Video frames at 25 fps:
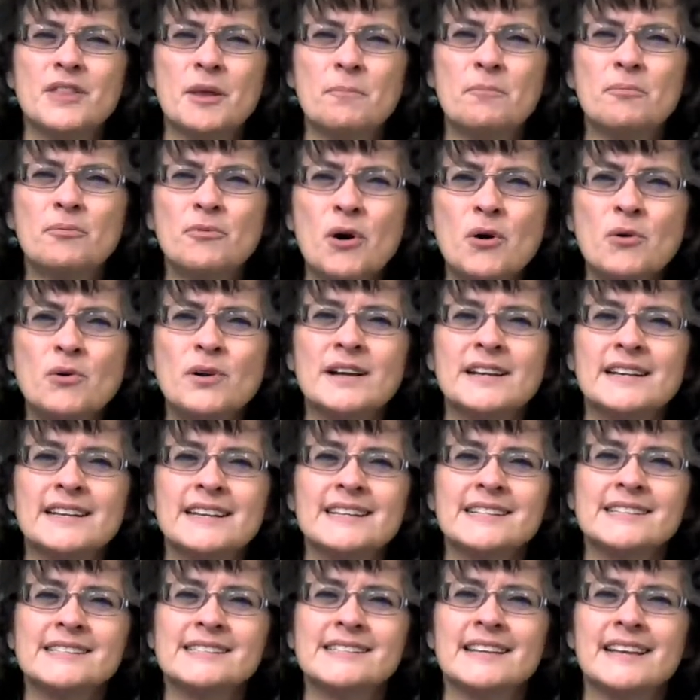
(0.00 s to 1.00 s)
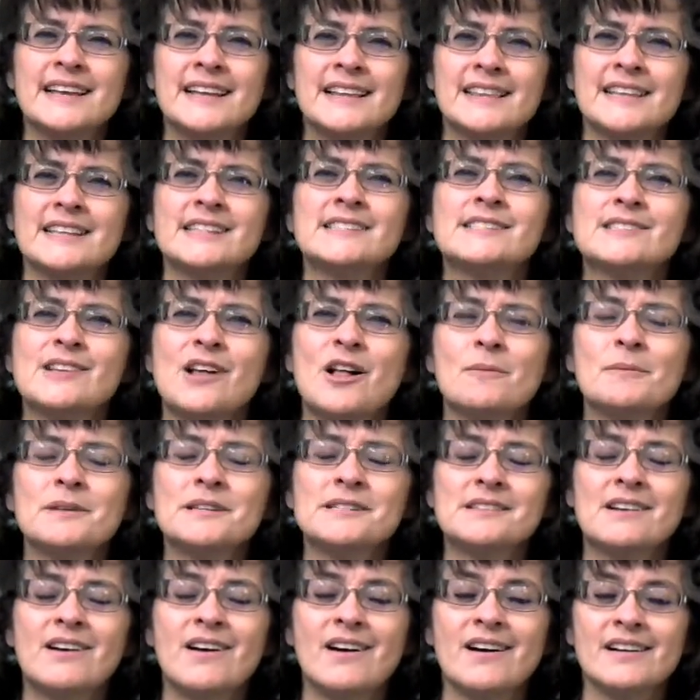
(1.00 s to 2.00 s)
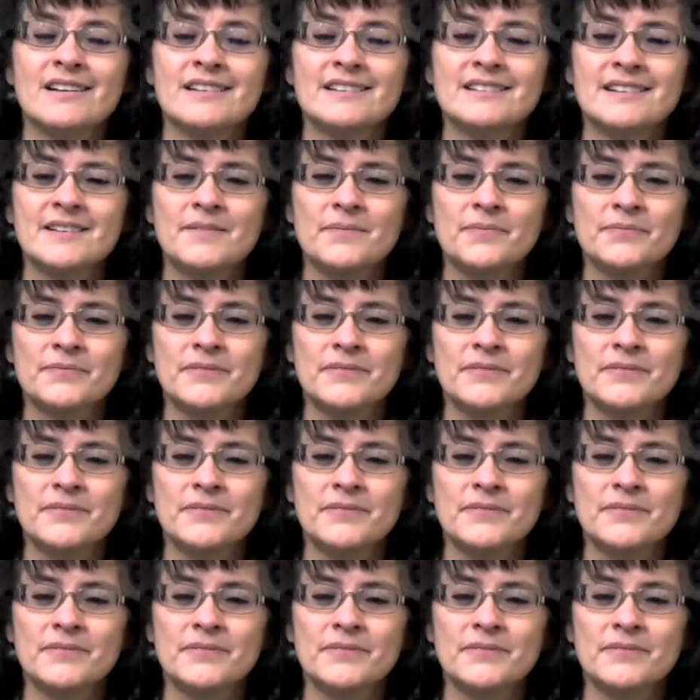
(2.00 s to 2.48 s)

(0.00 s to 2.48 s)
the brokenness in this psalmist's heart?